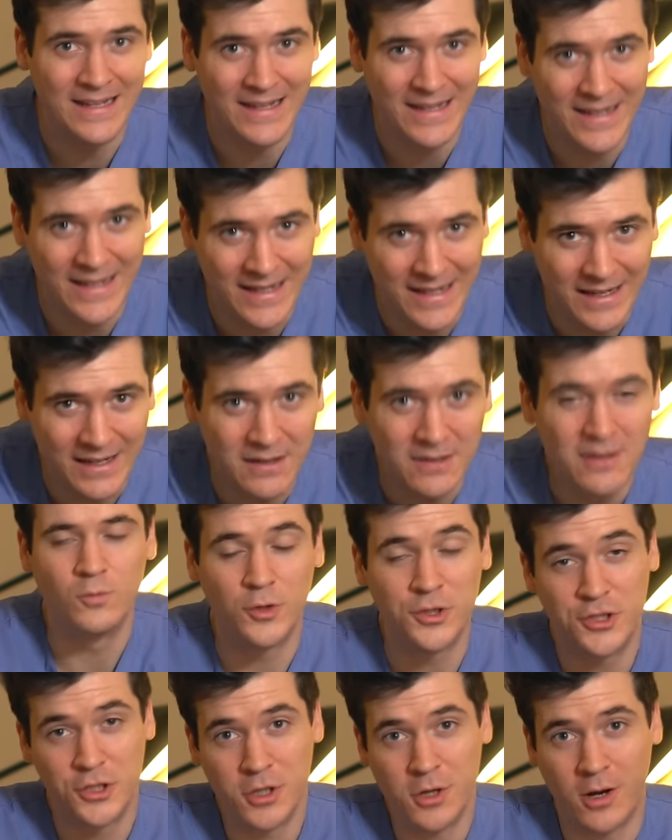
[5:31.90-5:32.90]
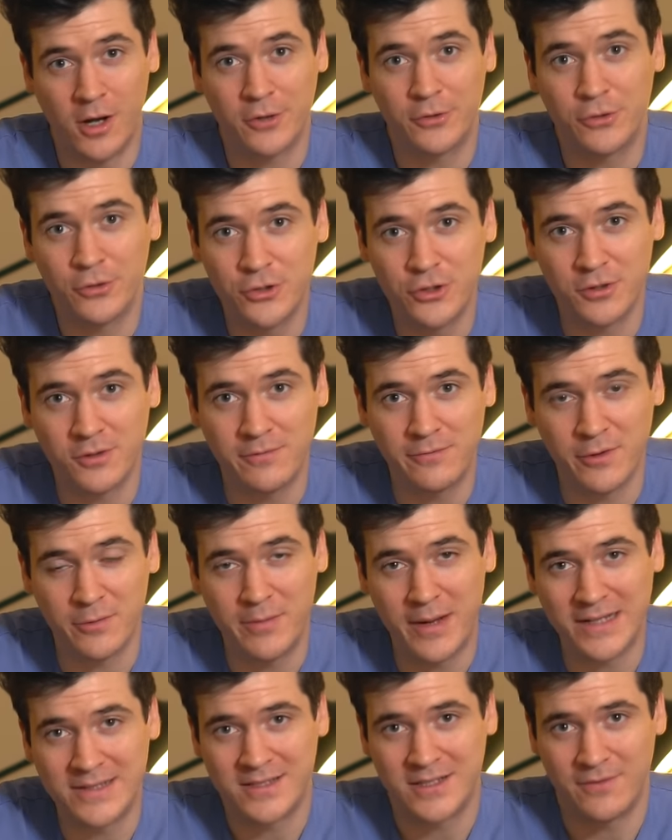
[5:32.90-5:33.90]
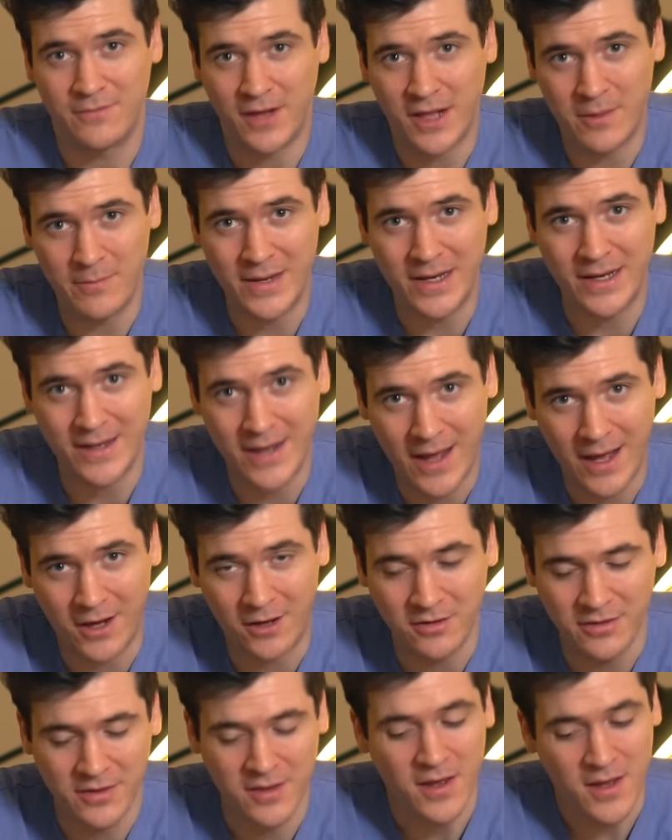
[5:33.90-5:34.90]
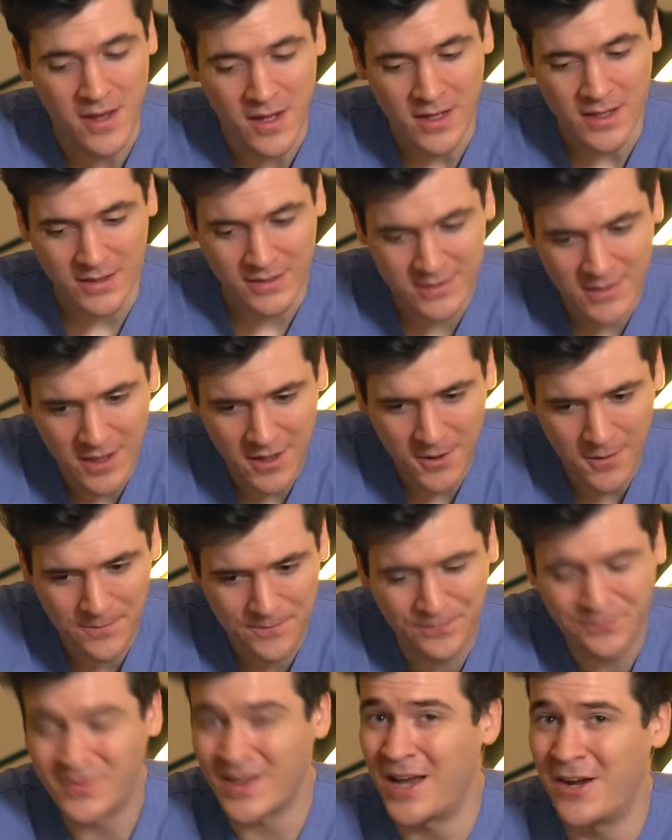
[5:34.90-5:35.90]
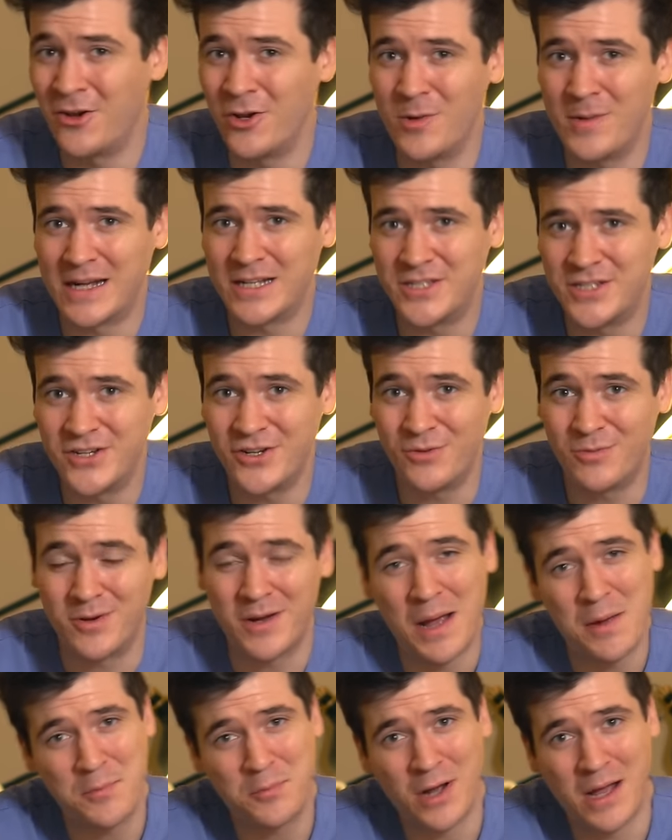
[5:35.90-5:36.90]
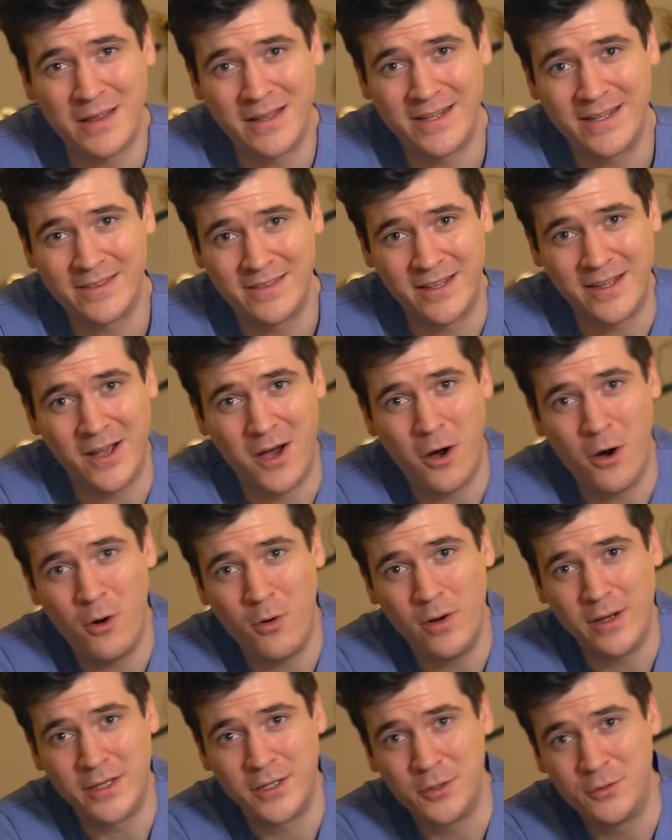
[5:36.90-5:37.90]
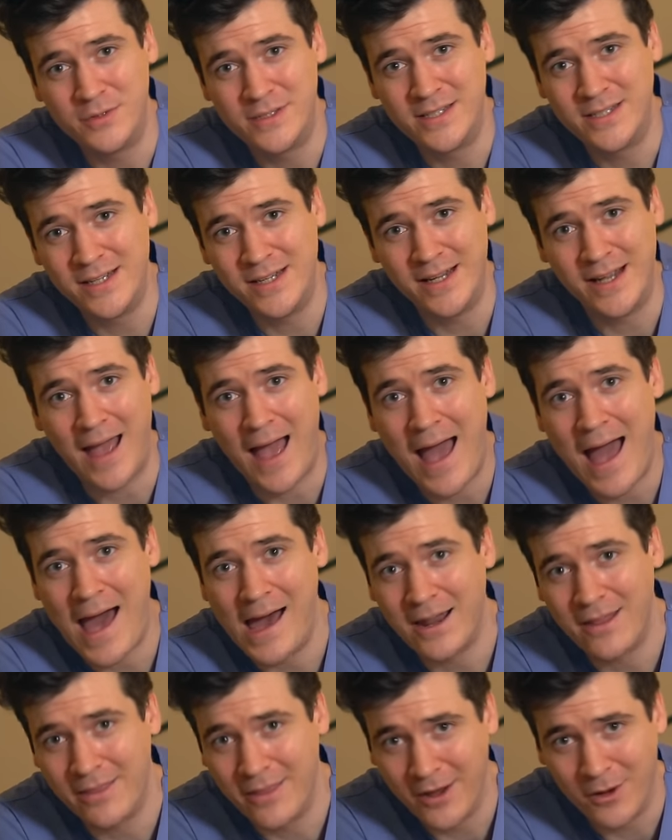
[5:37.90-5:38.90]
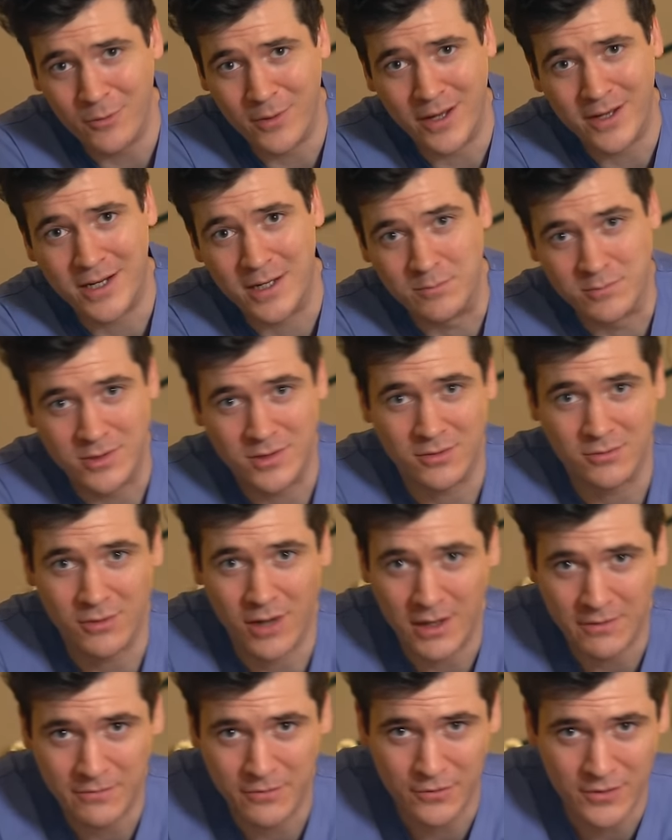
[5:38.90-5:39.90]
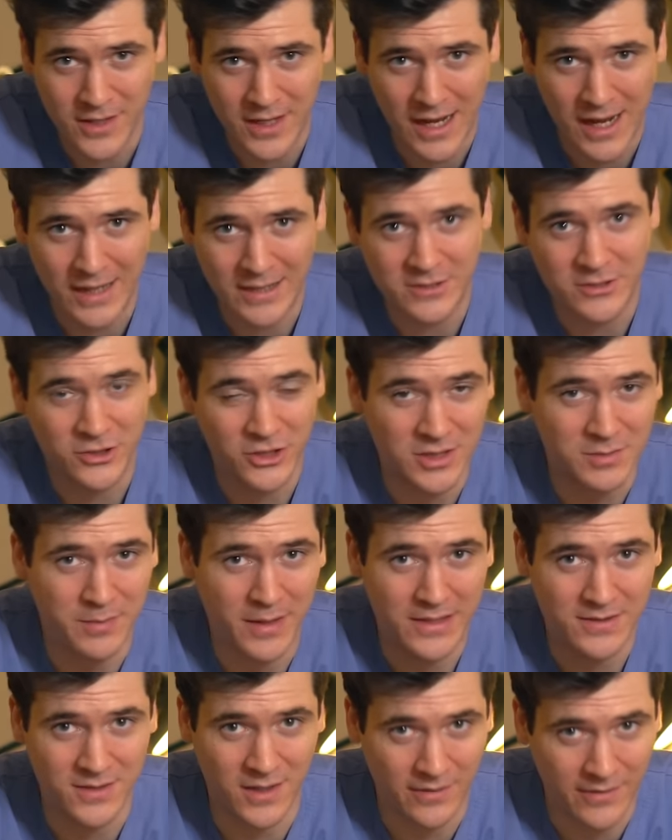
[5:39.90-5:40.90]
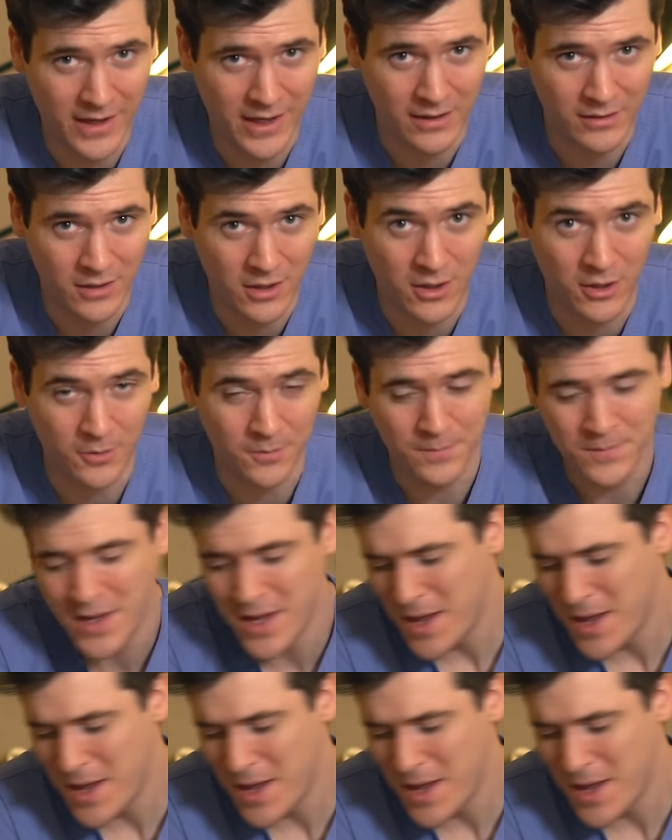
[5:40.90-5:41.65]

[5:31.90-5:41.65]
and E, which you know are crucial for pets' development and health, so, I don't know about you, but I would probably get the OUT out of there when it comes to raw food diets, just based on that alone.